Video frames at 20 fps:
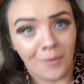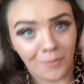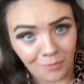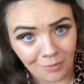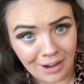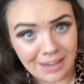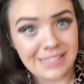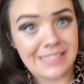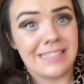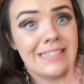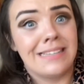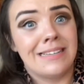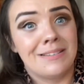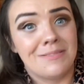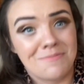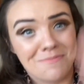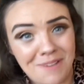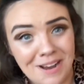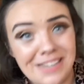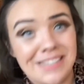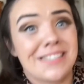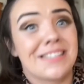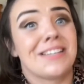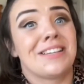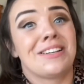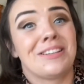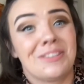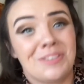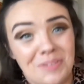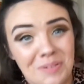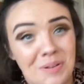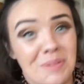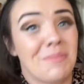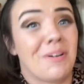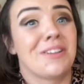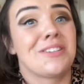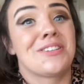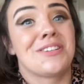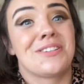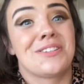ready, waiting, you can
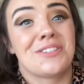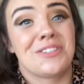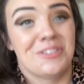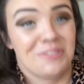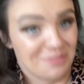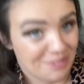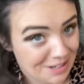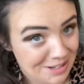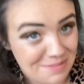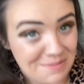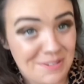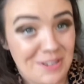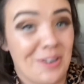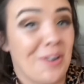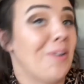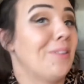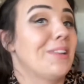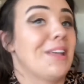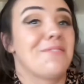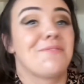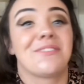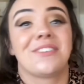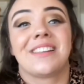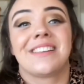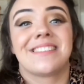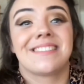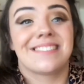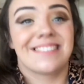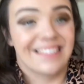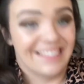watch it, you've waited your whole life for this, it's